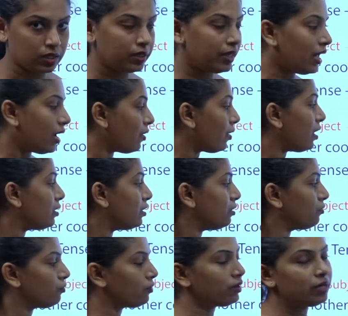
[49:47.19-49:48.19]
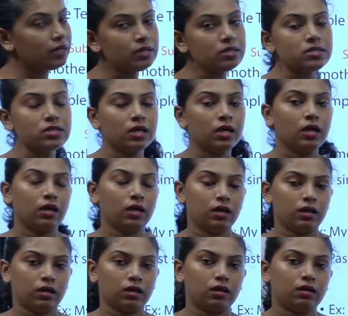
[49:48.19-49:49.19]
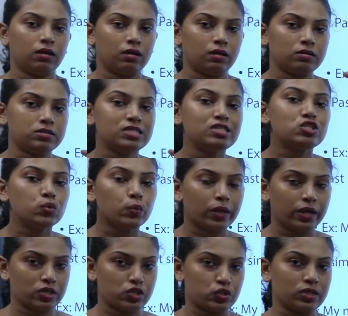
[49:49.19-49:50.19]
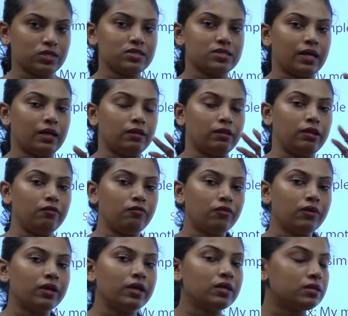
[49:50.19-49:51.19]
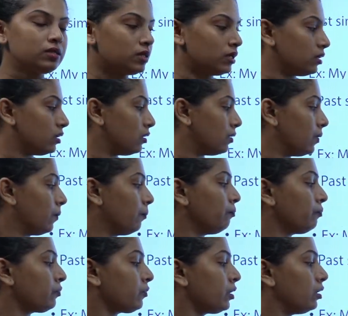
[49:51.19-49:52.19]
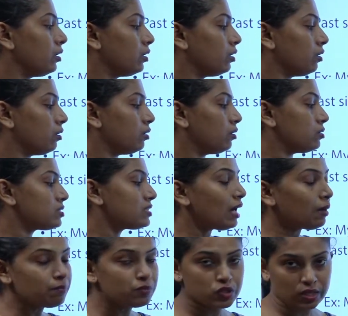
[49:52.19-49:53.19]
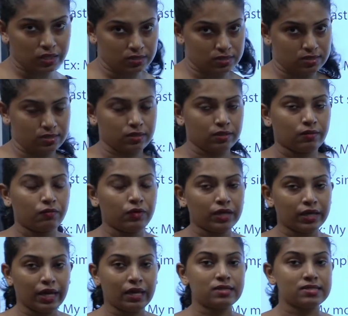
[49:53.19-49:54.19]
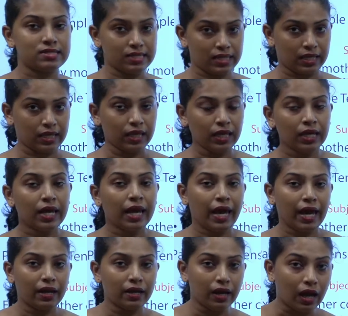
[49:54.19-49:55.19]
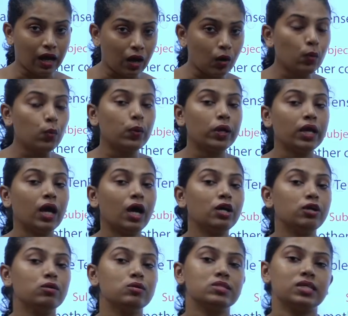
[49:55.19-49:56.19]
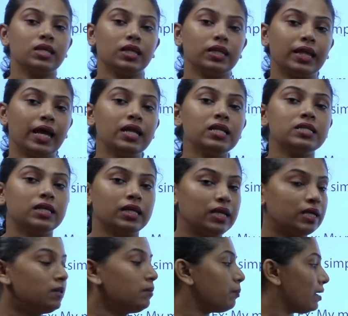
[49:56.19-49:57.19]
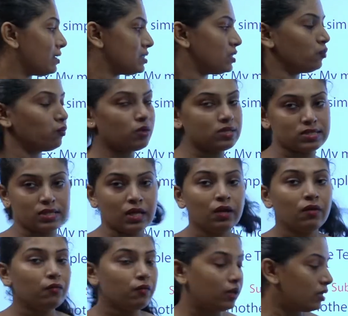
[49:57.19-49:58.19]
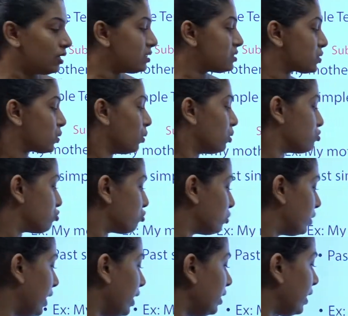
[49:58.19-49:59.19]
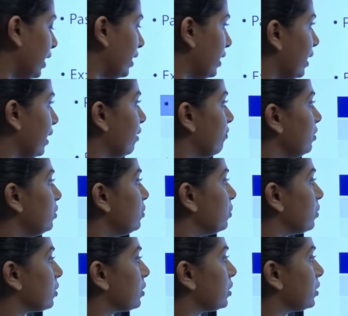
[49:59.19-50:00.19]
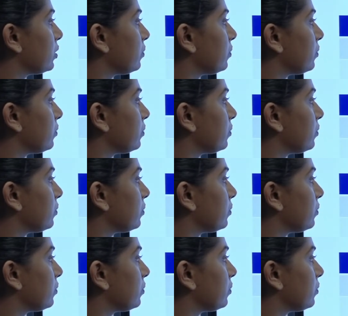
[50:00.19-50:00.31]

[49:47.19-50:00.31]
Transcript: There are different situations, that different subjects we can see, and how we are using that in passive voice. Let us go through that and have a look.